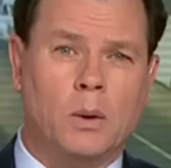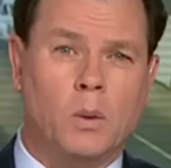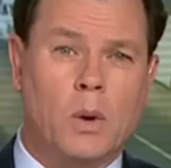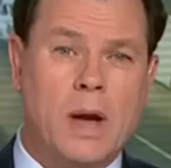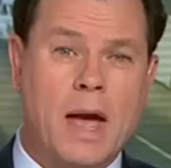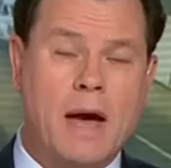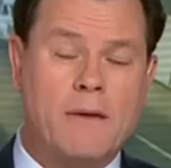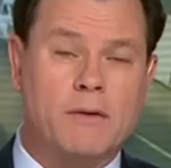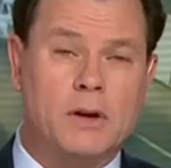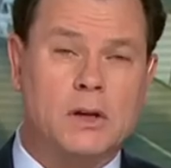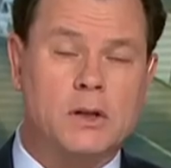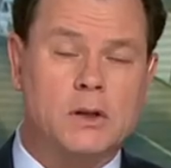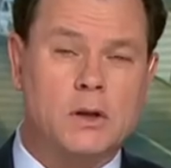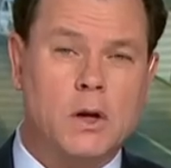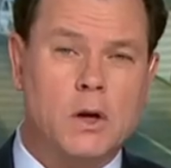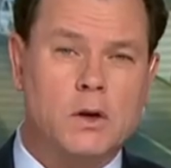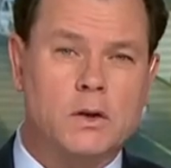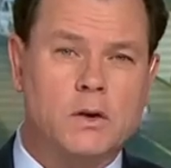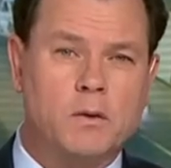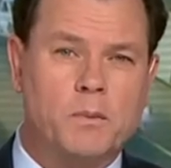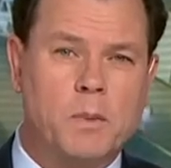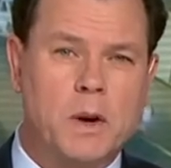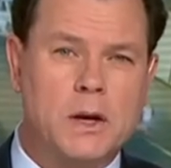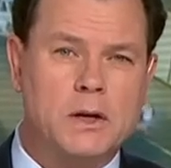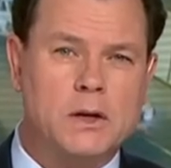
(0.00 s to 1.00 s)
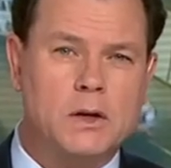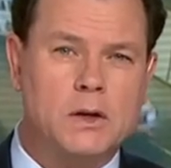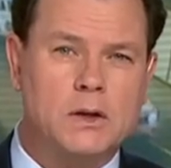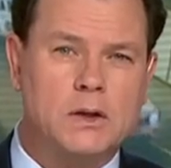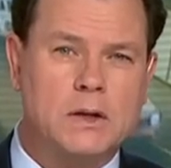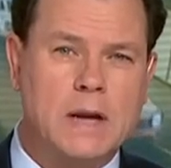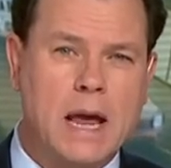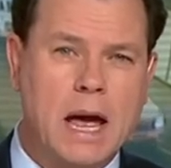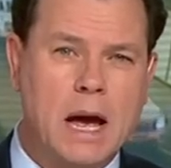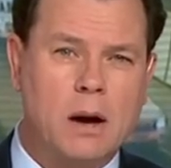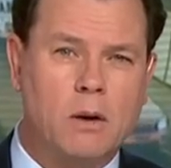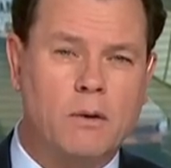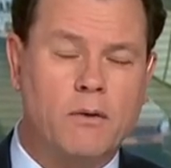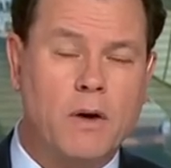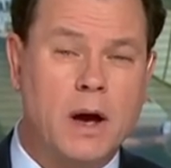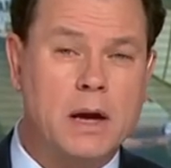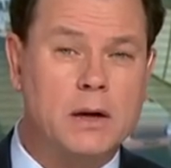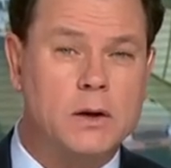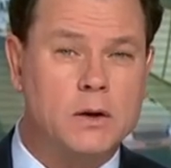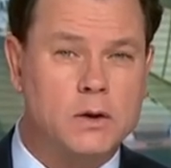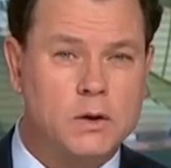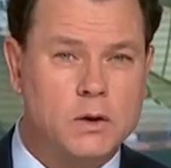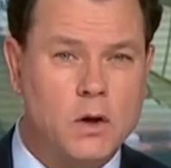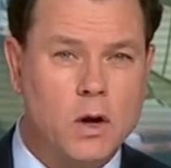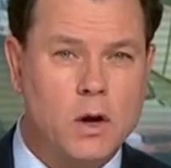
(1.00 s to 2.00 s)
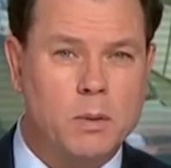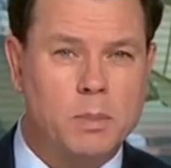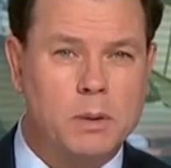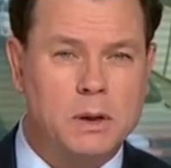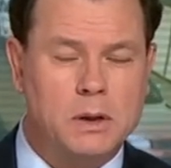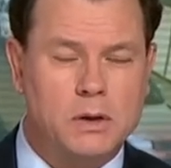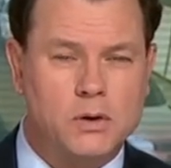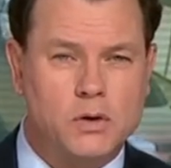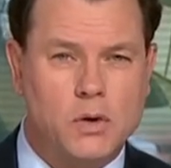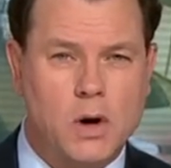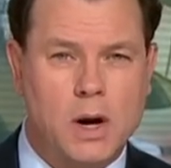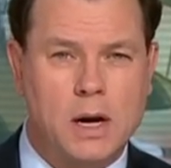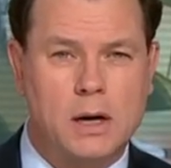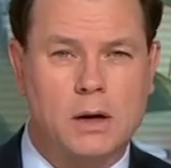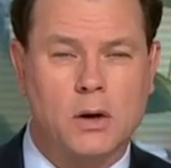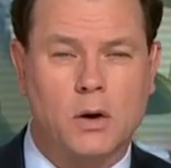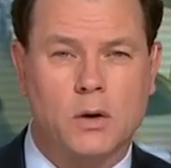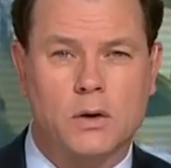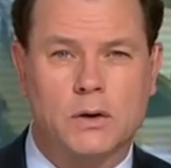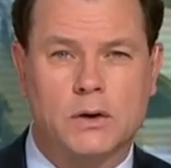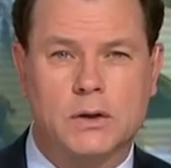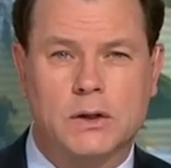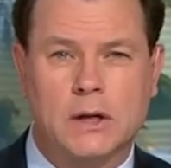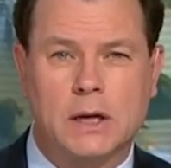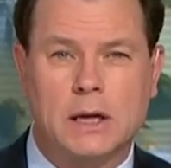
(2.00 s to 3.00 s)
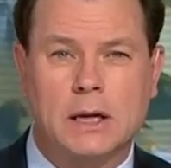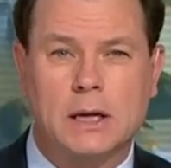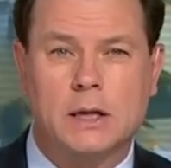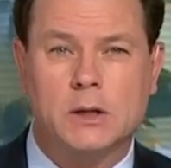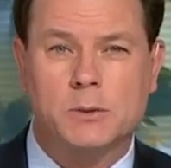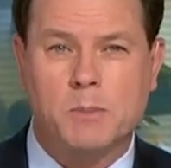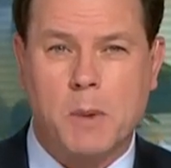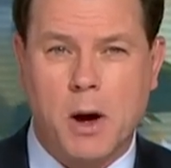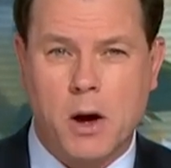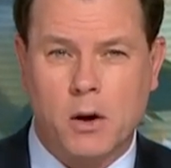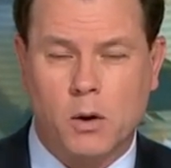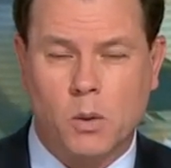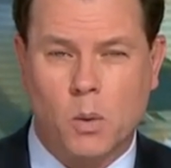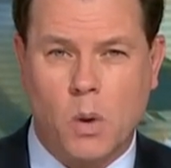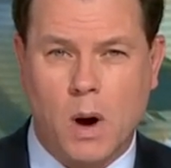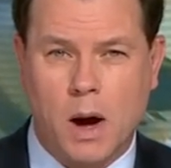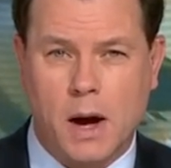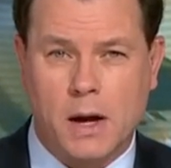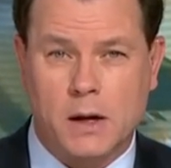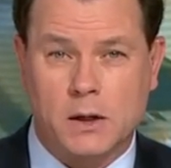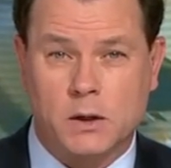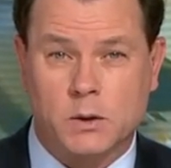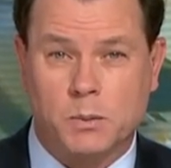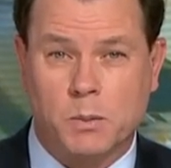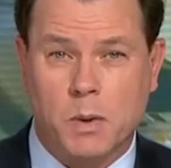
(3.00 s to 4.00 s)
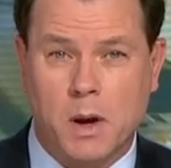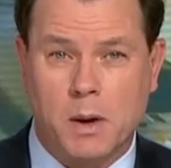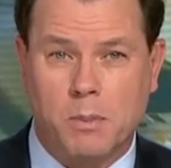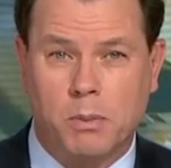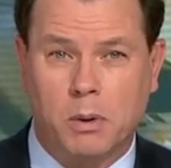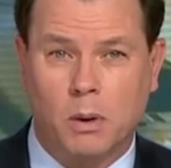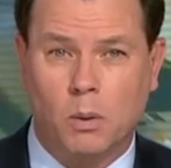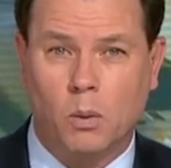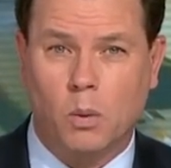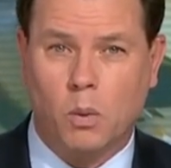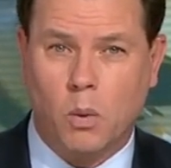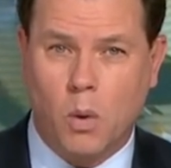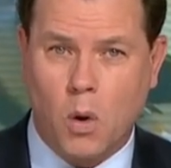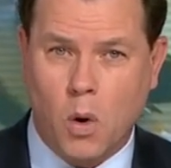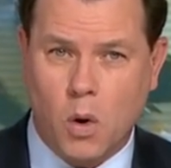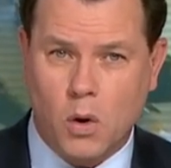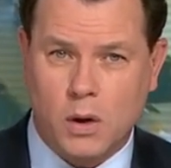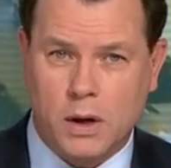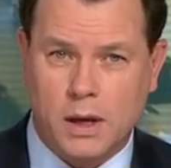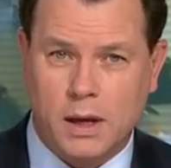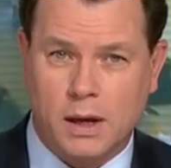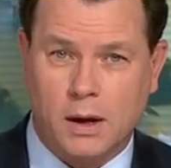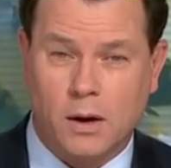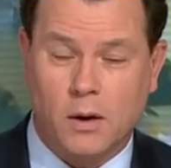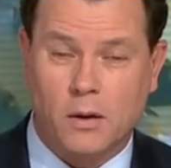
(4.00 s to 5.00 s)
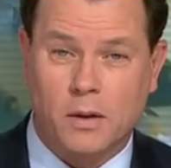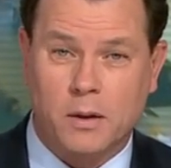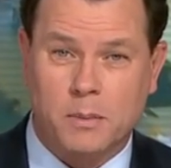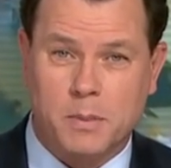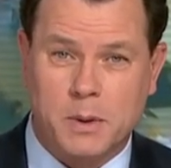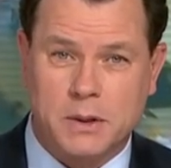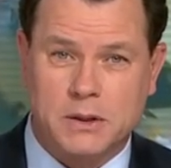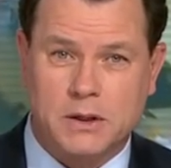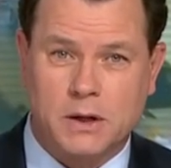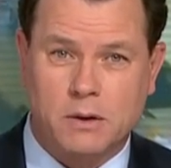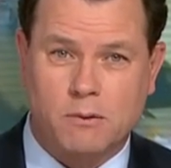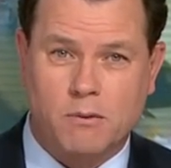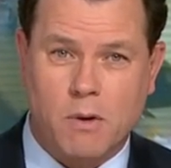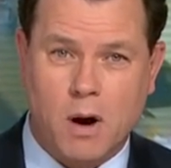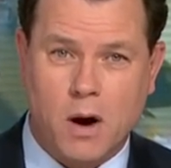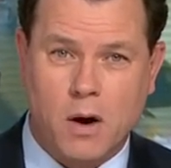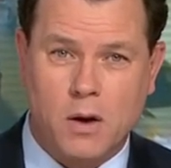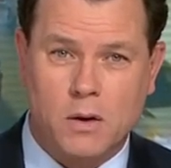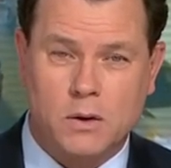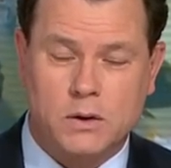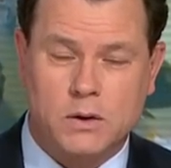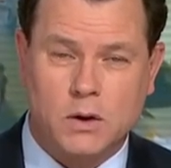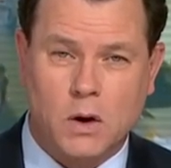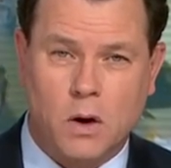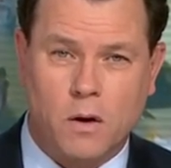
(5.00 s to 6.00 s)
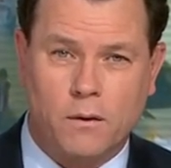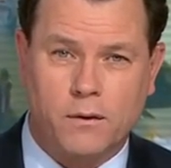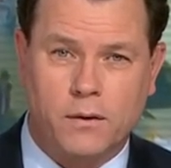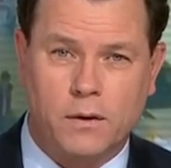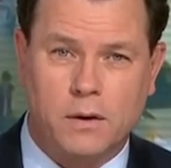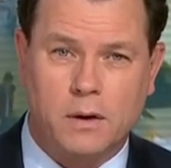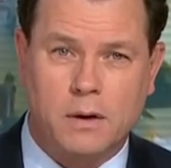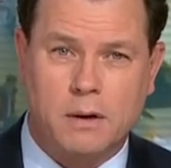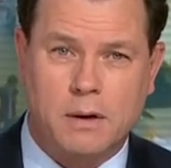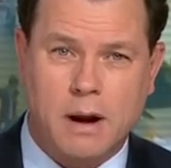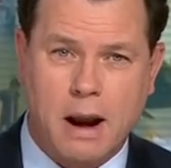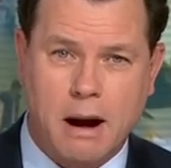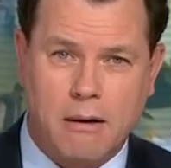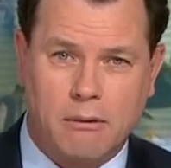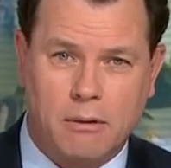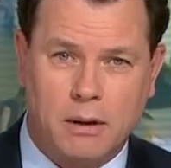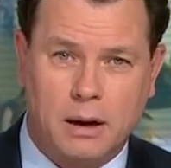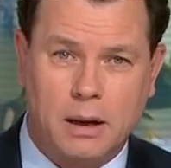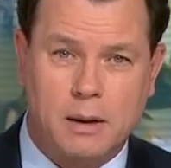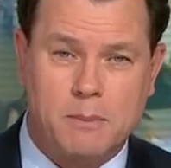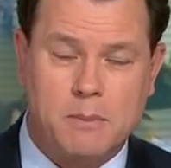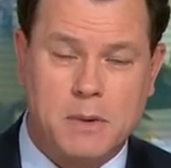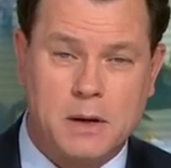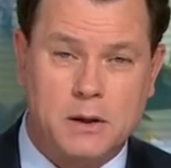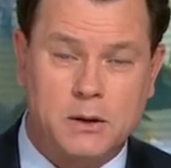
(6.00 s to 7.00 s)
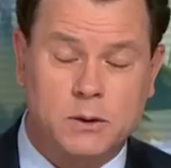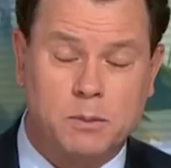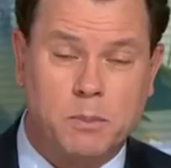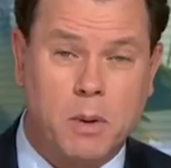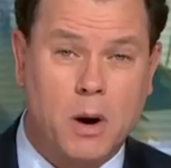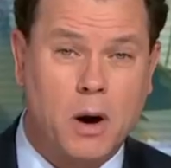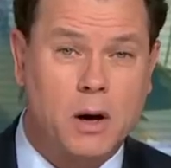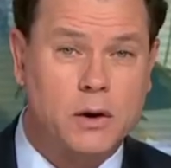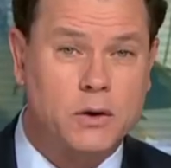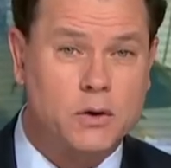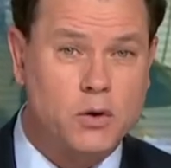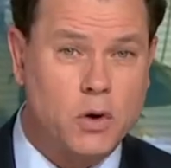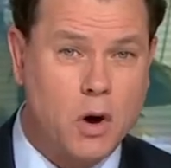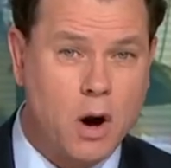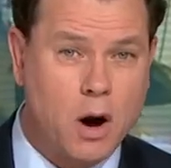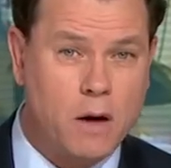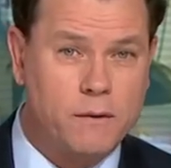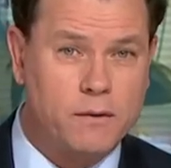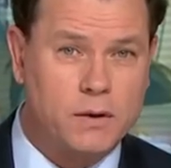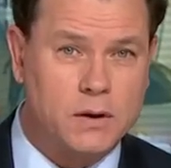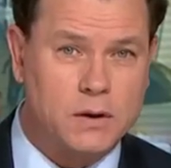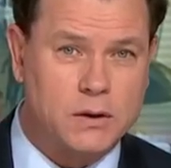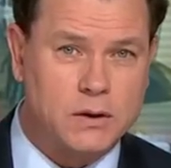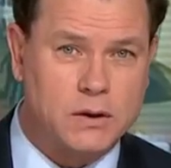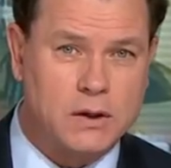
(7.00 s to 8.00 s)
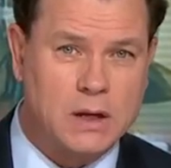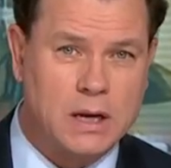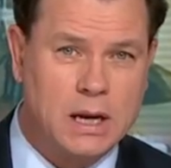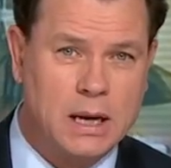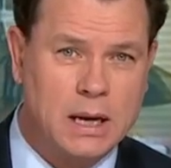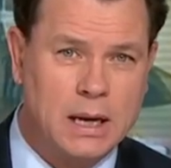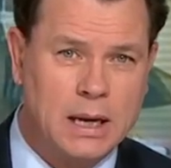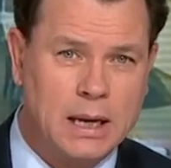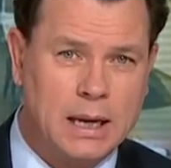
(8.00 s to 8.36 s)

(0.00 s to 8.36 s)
We have exclusive pictures now of a disturbing trend on Sydney's motorways. People walking on the busy roads, often narrowly missed by drivers.